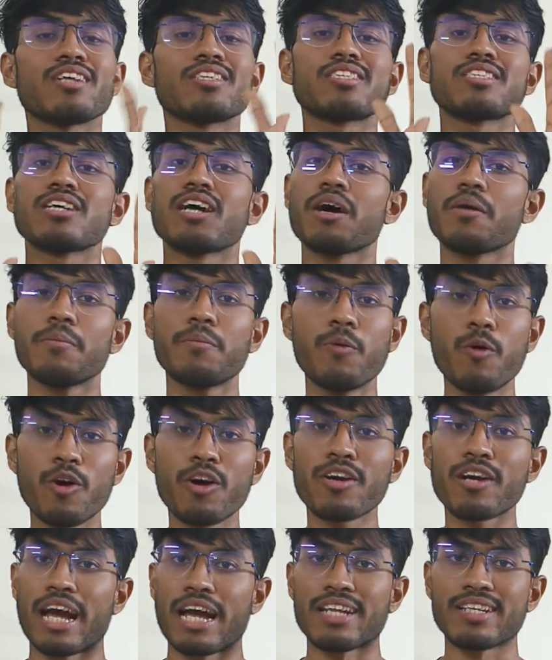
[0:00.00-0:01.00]
a book
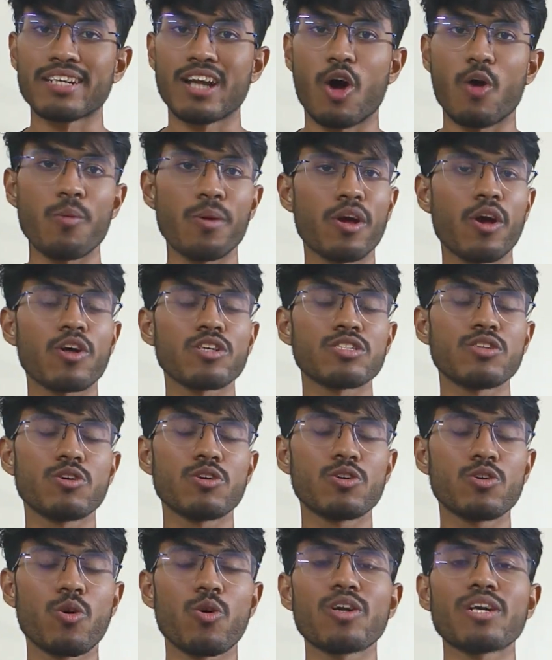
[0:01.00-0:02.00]
right now because you
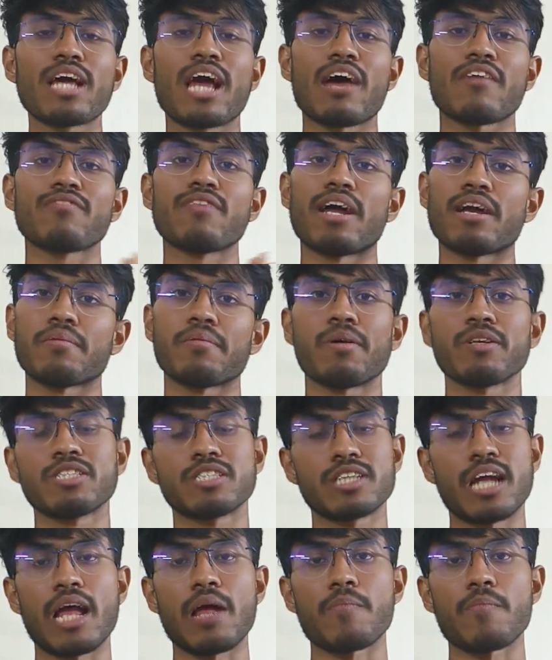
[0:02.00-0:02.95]
don't have that much time.